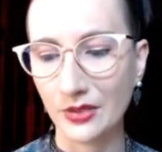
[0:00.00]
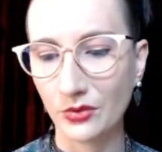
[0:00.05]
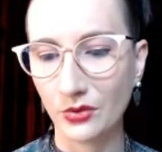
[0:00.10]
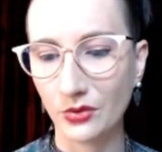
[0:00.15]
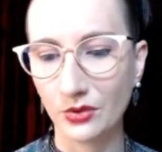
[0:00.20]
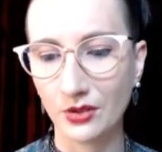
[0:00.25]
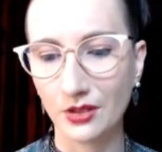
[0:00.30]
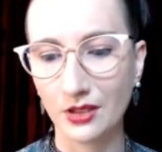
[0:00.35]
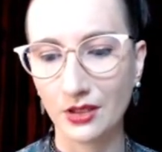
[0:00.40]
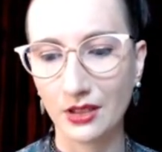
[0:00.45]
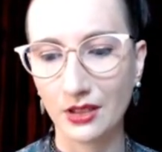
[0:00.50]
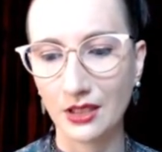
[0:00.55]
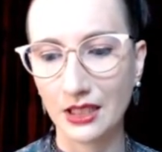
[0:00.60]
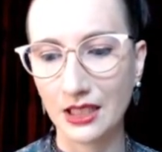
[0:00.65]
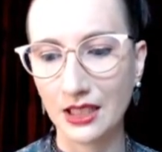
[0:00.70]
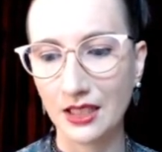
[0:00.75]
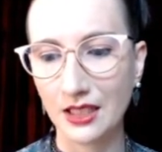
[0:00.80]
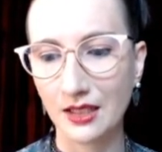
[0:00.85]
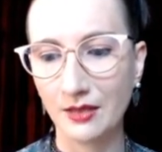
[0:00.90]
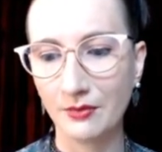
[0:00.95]
or
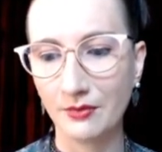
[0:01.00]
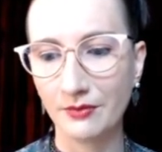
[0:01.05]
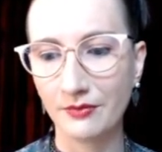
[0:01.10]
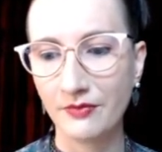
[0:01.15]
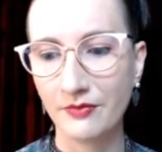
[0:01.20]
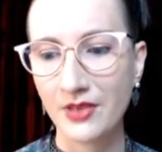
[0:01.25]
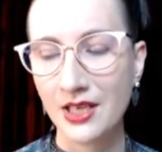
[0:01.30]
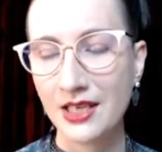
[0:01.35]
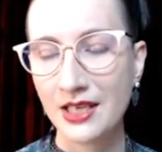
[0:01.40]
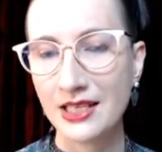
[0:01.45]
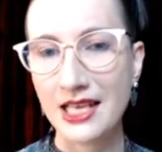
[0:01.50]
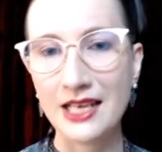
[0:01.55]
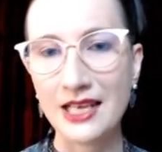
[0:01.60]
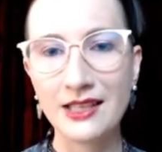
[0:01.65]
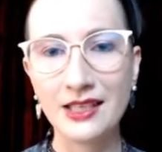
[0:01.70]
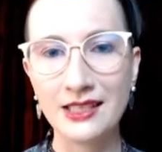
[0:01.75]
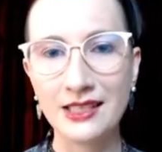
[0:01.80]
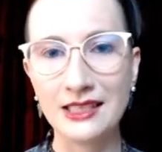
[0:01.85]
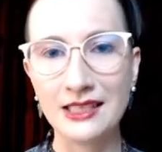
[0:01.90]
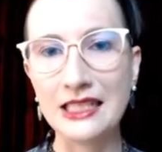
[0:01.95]
um,
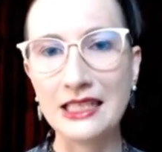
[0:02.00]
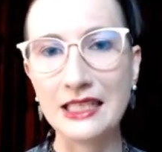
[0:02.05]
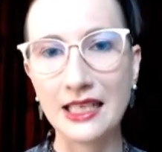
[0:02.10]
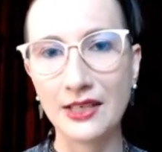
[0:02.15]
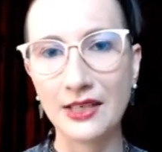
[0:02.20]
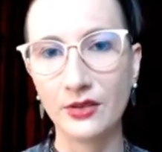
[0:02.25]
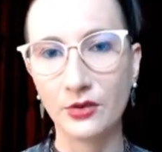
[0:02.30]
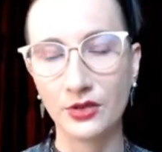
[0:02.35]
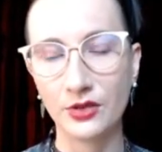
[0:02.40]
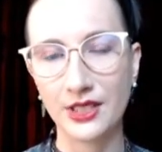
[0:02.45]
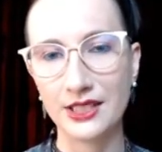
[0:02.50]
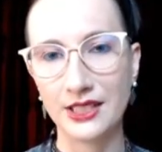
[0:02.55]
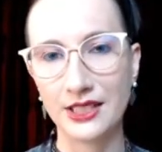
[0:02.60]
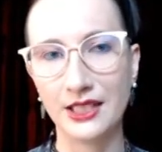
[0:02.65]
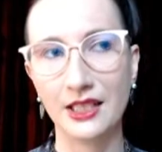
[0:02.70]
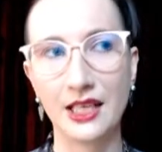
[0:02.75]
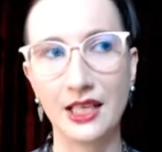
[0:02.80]
anything detail oriented.